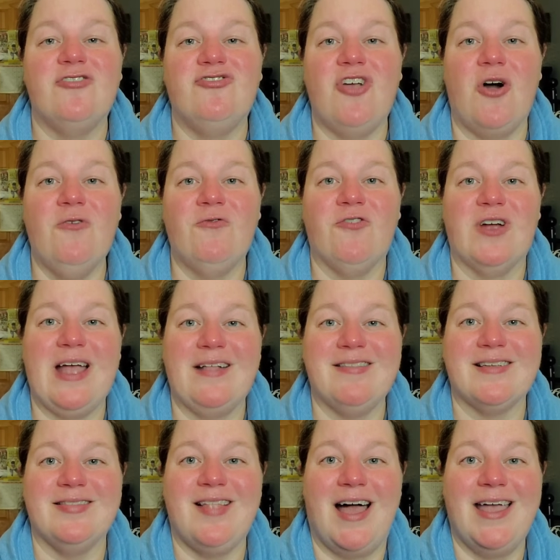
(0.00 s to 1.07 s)
Don't forget
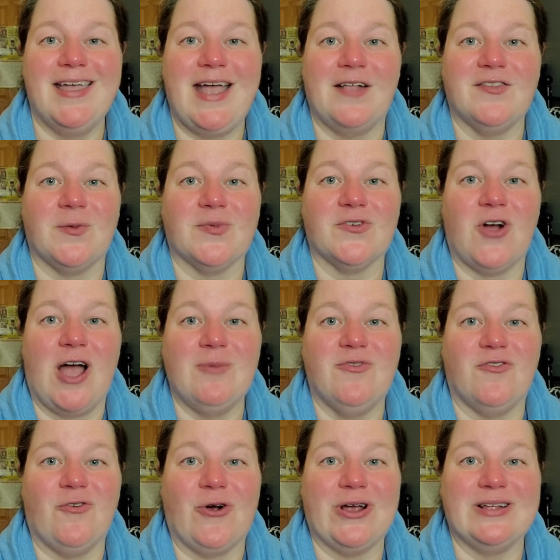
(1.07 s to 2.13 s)
to like and subscribe
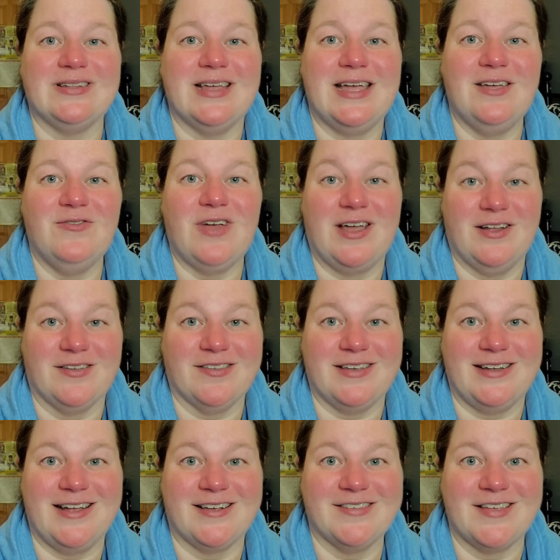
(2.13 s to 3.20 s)
before you leave, and I'll see
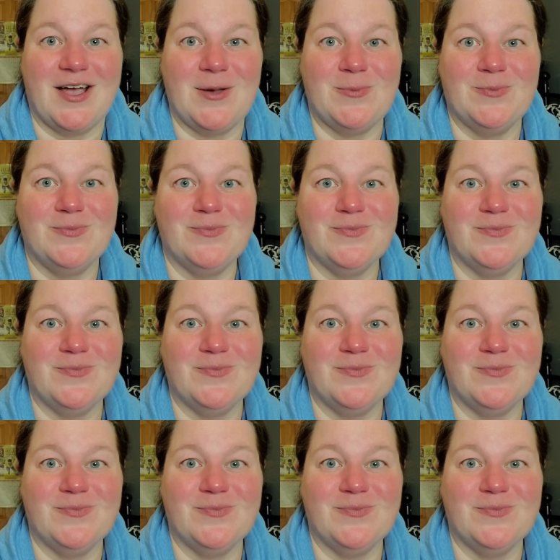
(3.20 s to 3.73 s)
you next time.